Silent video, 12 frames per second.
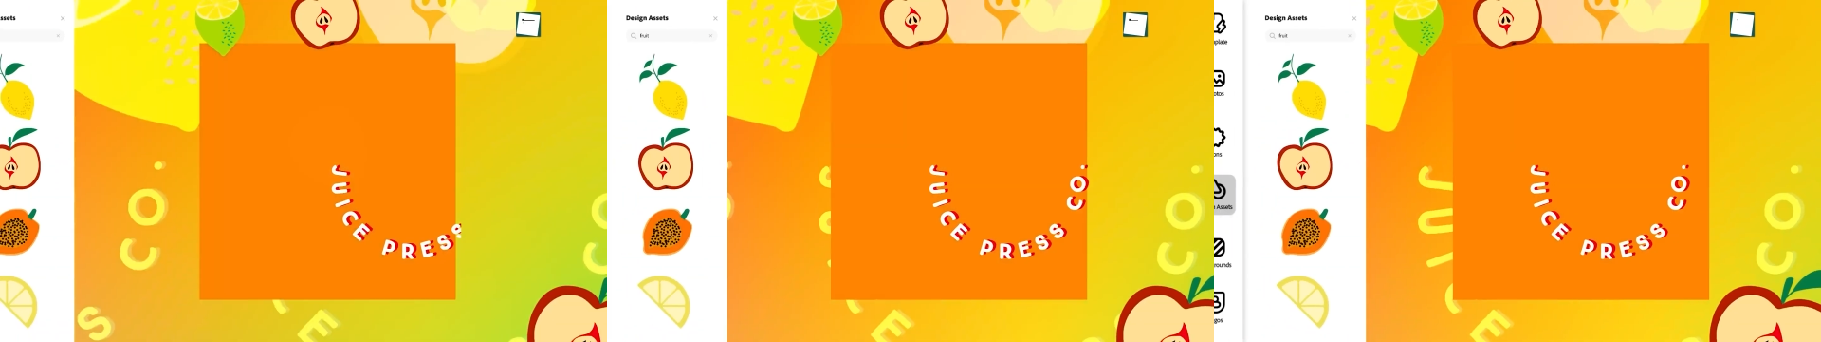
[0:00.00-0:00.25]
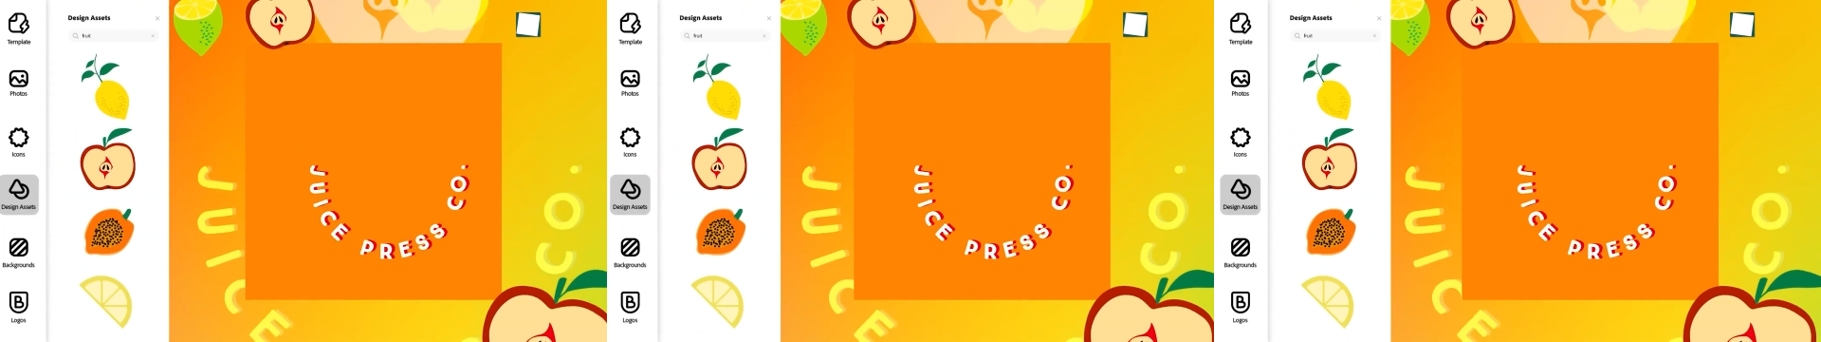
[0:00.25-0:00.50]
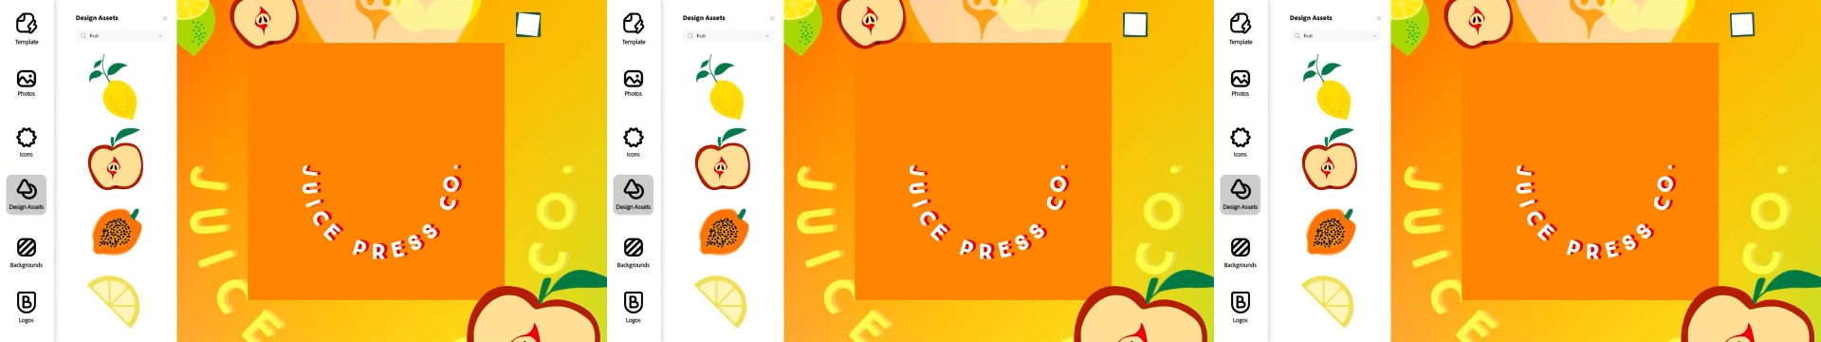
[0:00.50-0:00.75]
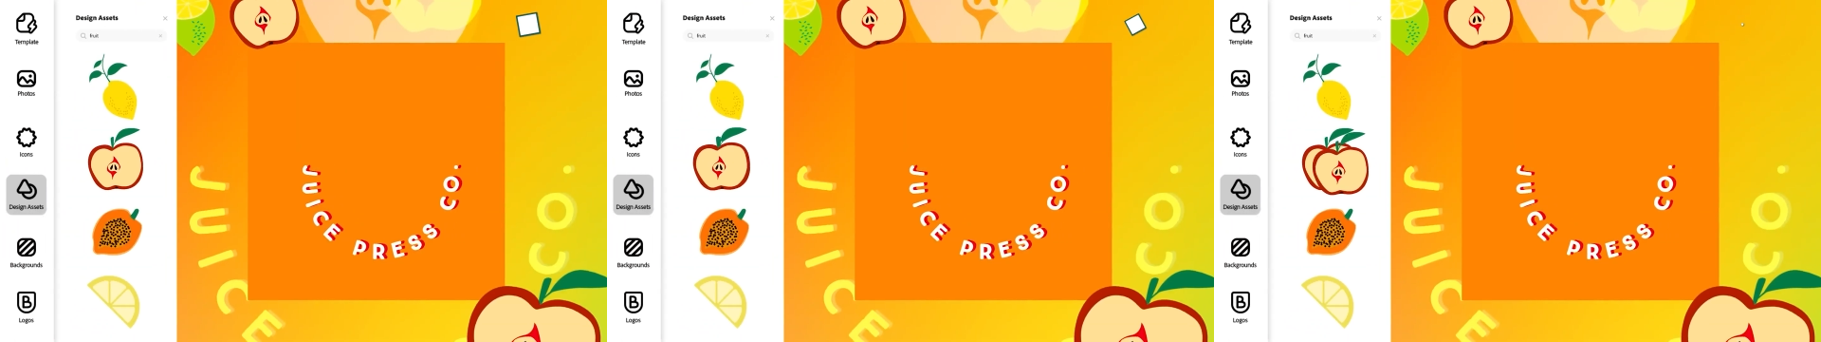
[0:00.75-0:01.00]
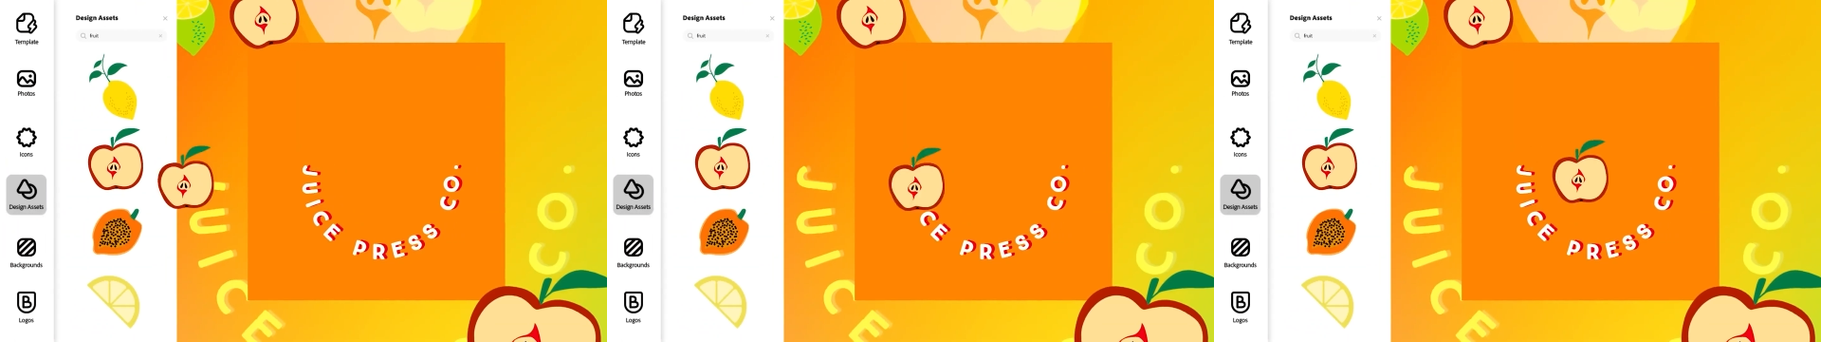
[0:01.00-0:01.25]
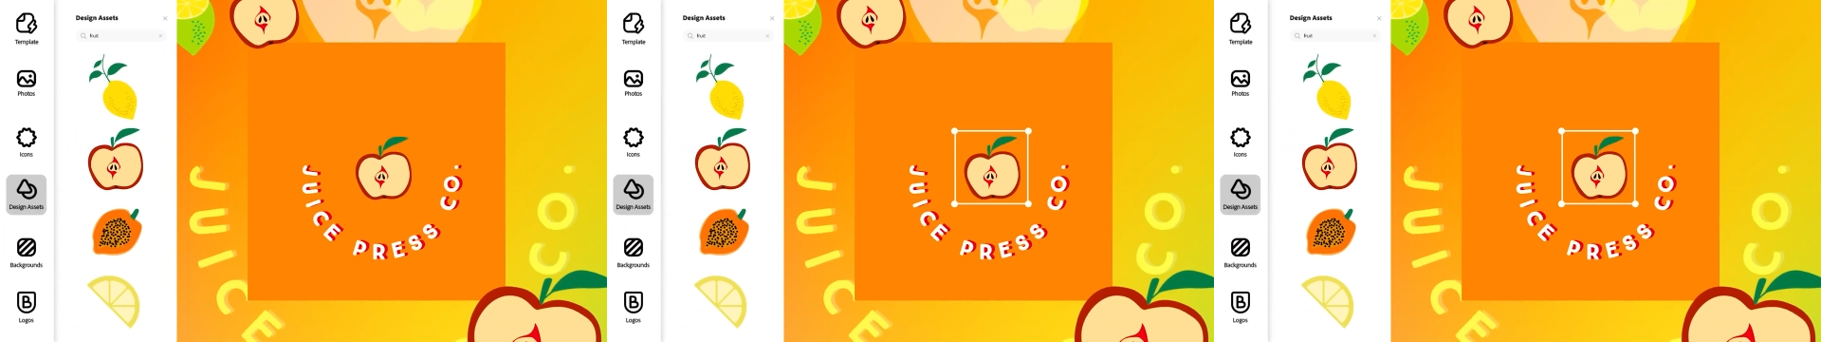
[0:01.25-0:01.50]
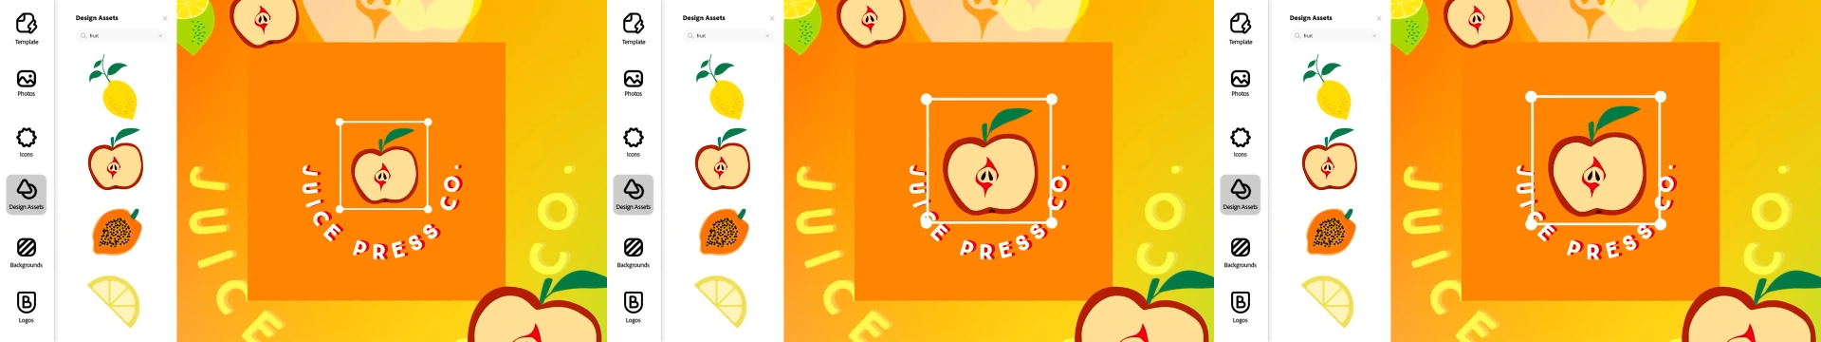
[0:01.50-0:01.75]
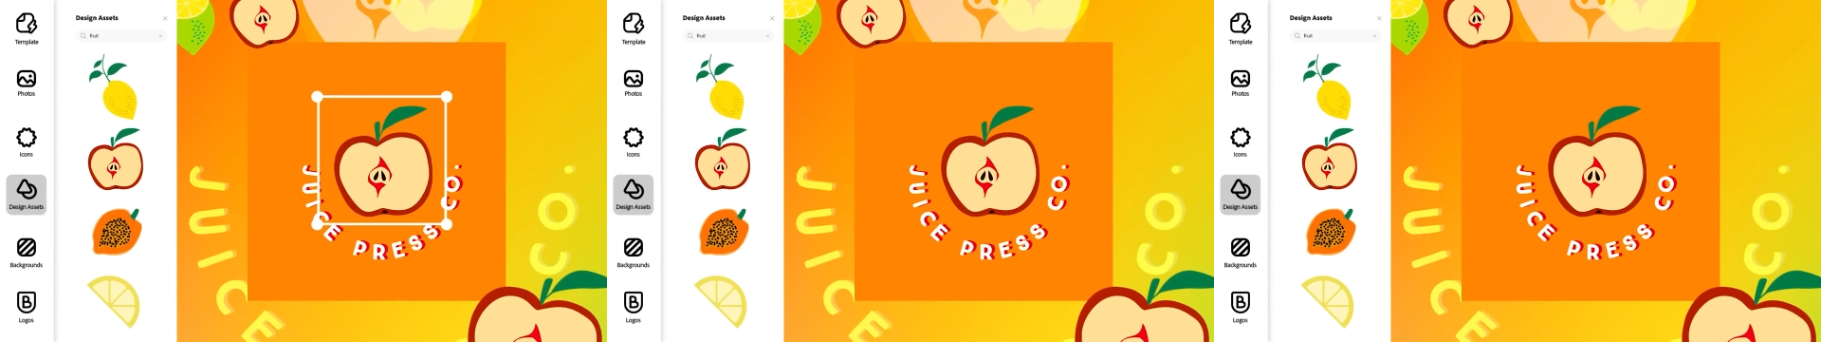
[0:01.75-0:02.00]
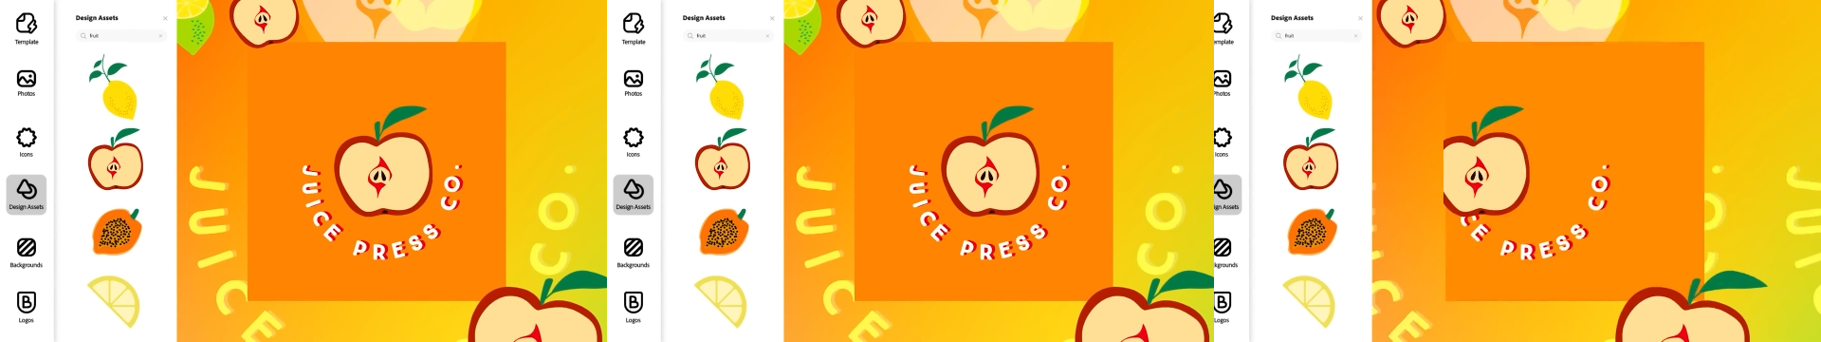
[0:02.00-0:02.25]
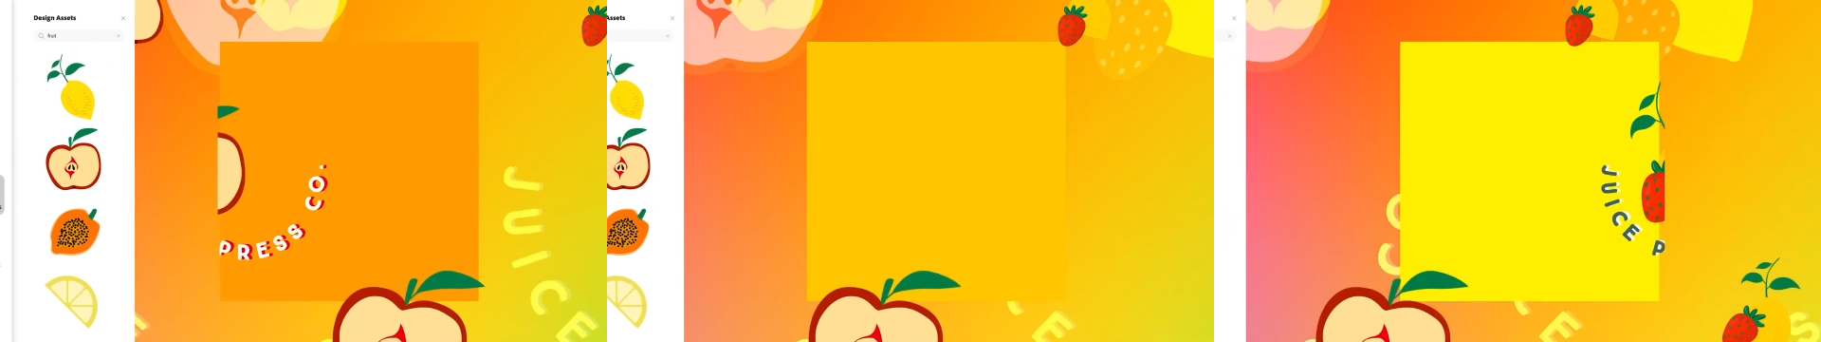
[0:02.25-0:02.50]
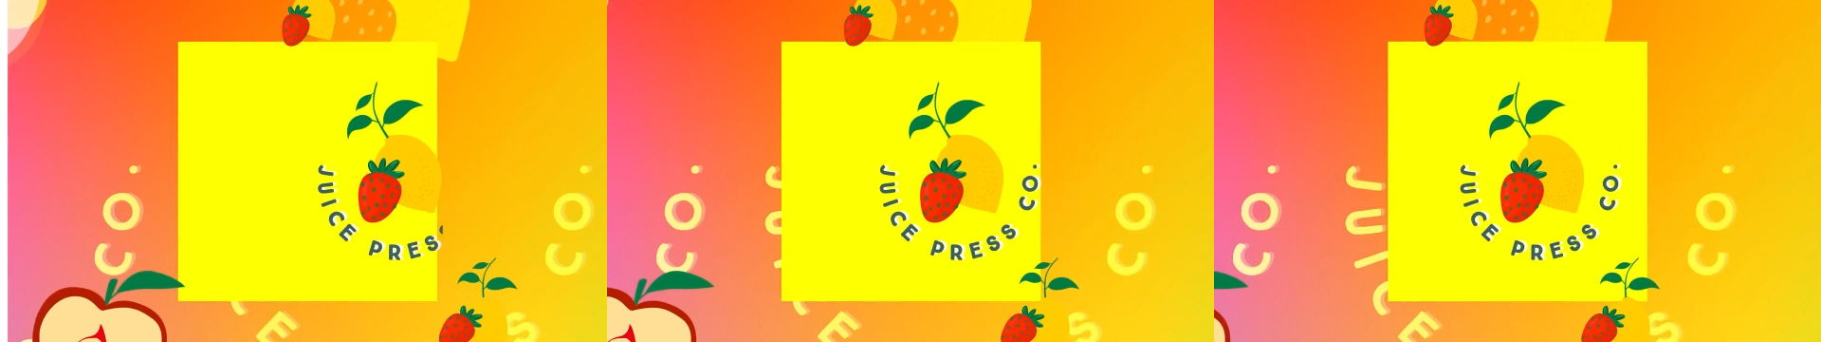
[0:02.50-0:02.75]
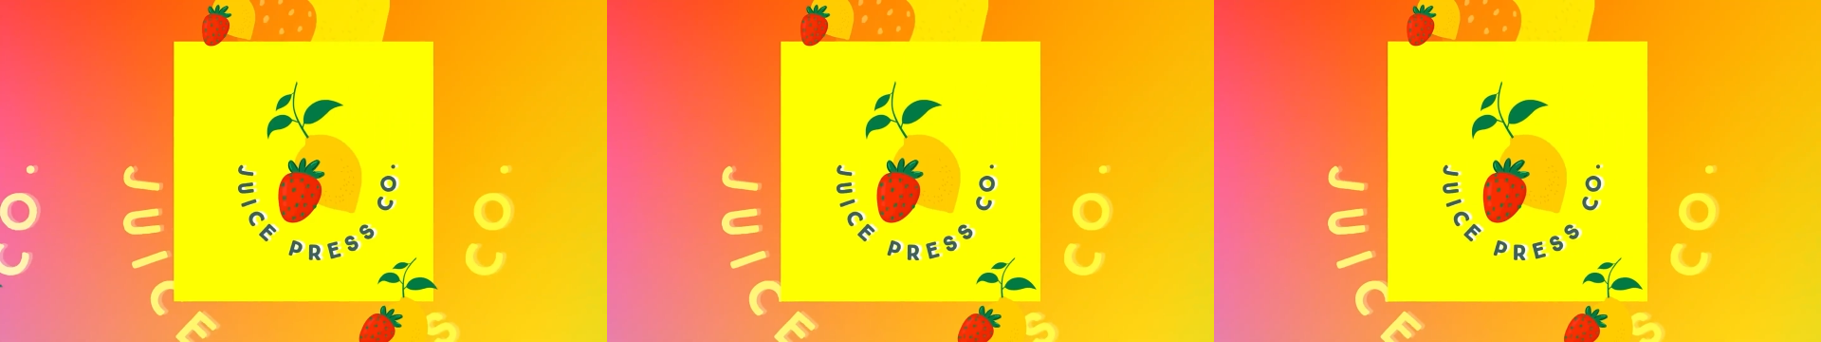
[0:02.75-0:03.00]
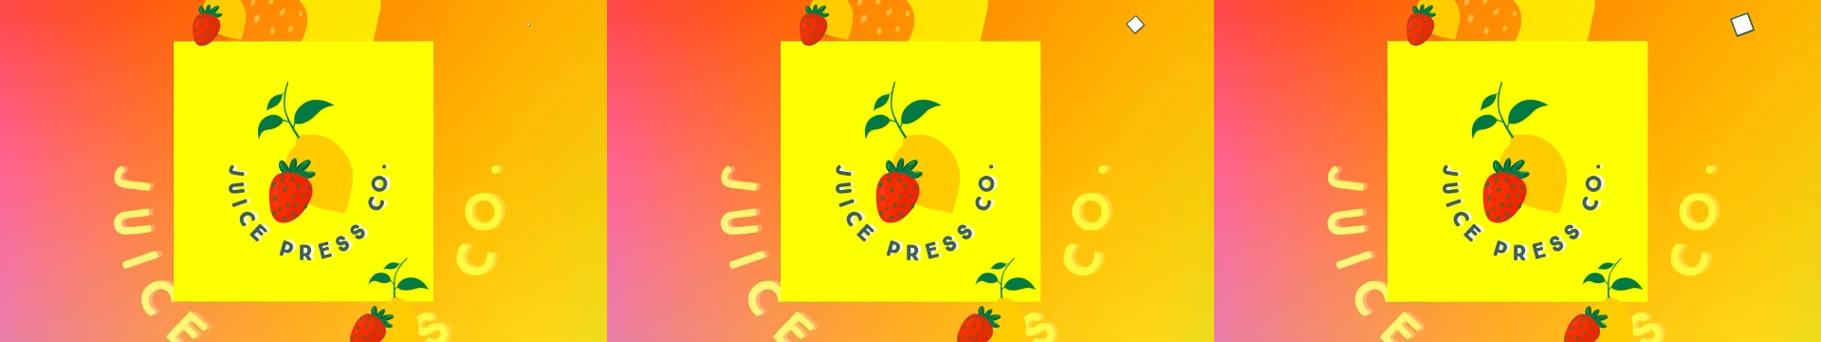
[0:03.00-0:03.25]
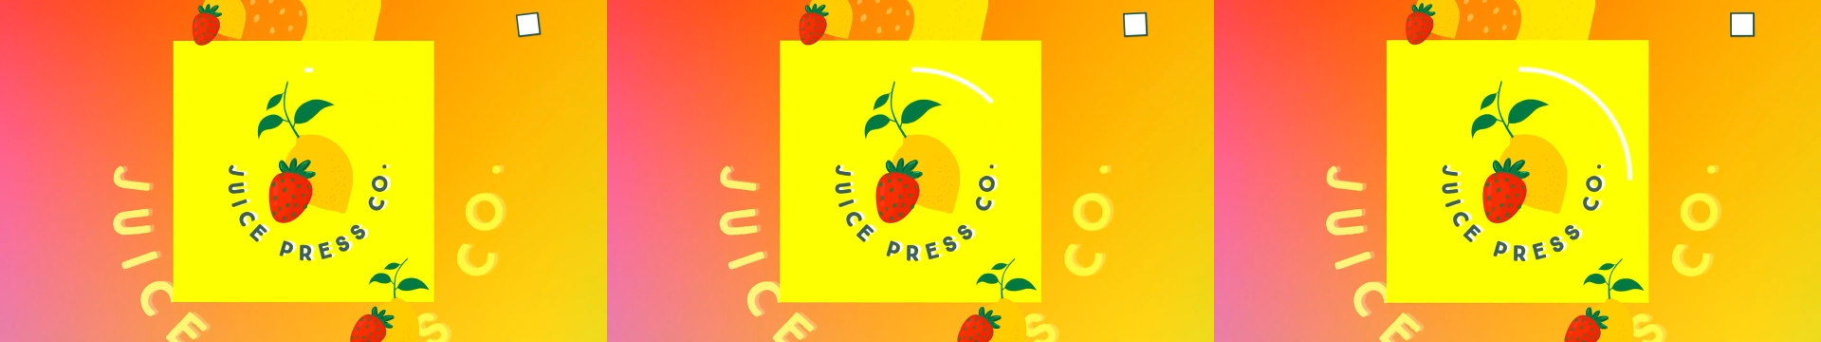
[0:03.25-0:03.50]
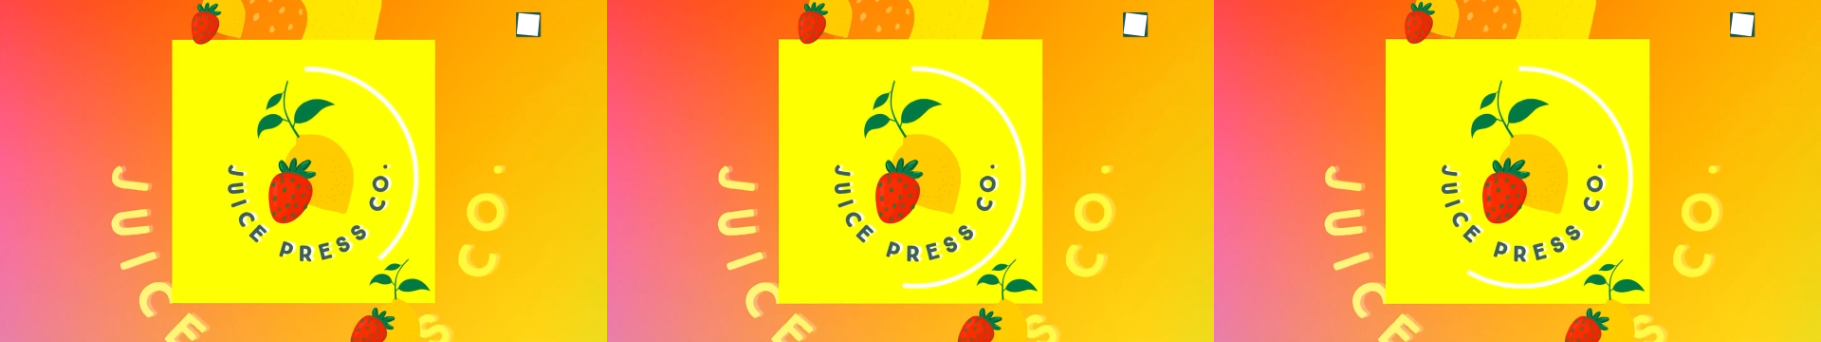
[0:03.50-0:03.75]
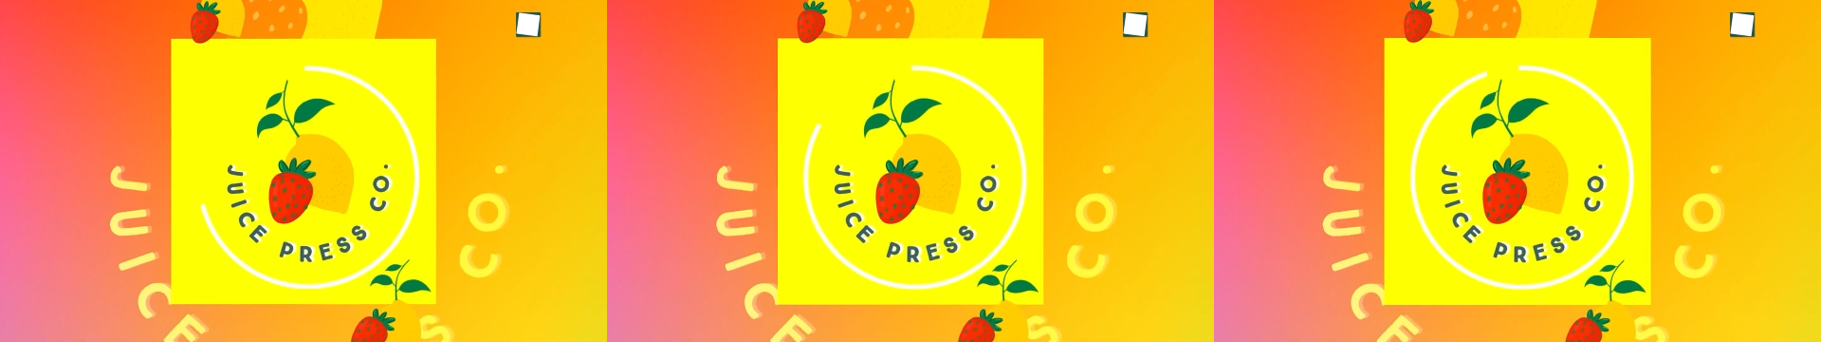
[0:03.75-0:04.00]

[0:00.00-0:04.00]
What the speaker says: Nobody's mouth can be seen.